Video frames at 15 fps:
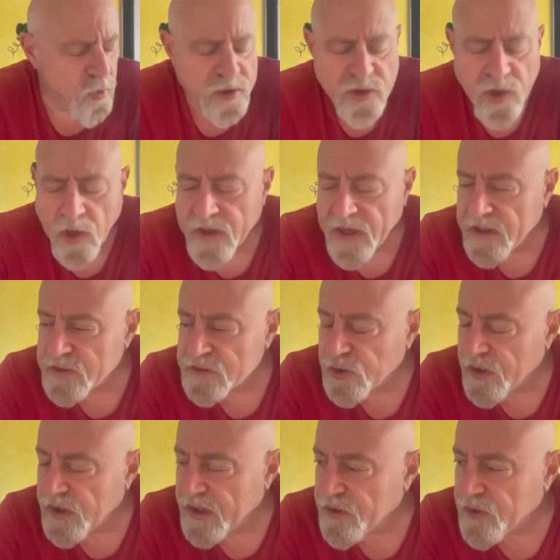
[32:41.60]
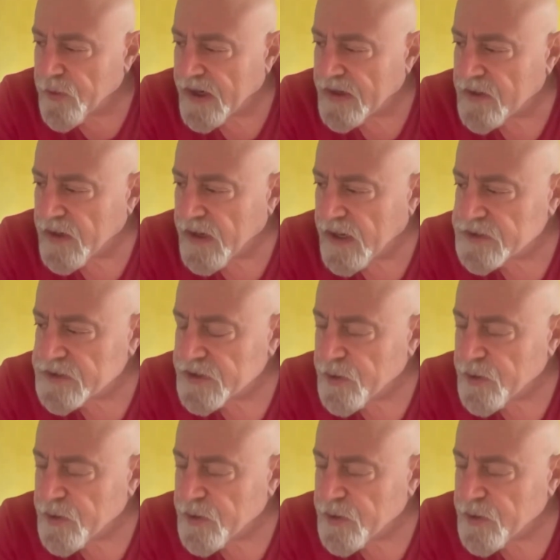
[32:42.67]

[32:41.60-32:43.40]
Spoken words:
talking sort of indirectly, actually,